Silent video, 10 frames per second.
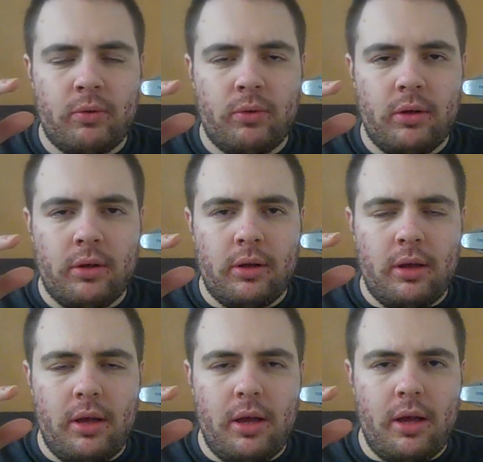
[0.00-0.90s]

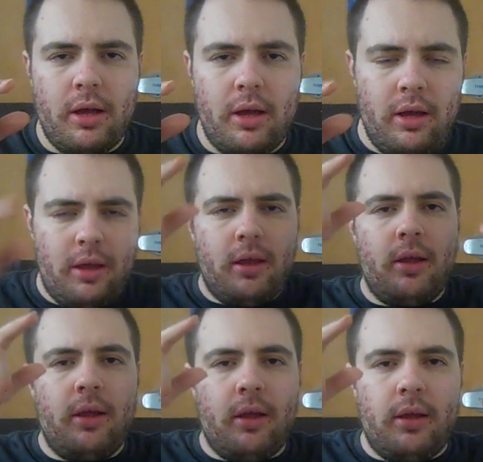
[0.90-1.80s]
No one is speaking in this clip.